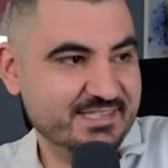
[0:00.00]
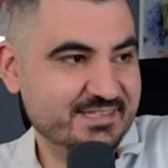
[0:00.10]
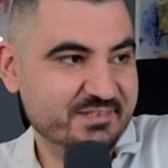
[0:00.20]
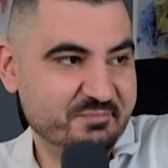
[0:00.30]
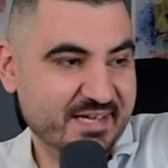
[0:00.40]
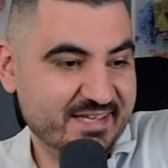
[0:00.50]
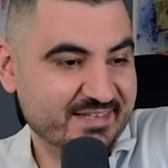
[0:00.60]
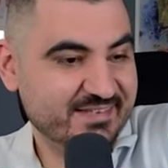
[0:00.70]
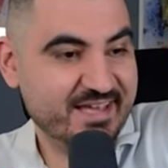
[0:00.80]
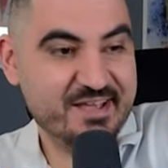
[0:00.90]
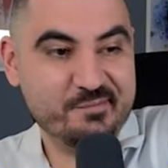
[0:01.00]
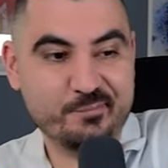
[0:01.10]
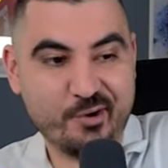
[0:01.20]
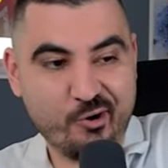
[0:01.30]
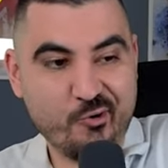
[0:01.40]
City, man. They
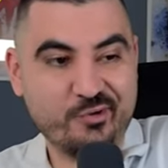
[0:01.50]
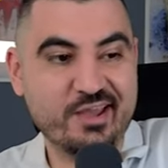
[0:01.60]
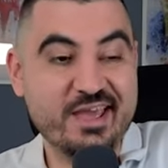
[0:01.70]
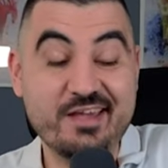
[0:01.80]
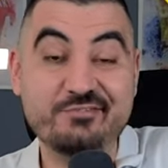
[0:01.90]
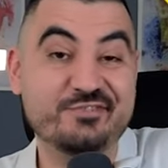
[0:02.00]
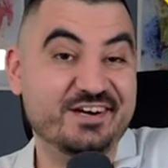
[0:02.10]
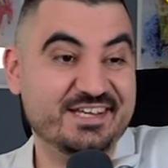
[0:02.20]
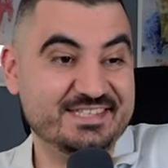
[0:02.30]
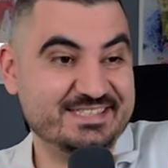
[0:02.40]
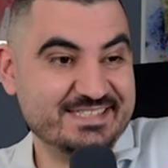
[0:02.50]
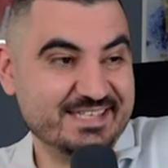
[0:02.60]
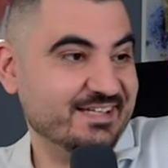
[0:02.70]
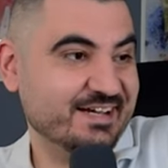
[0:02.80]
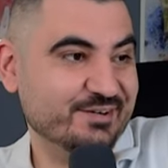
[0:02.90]
broke every
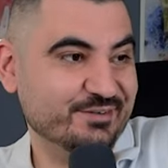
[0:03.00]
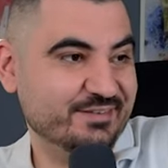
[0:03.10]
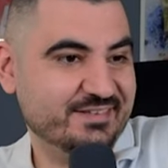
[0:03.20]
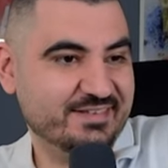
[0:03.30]
single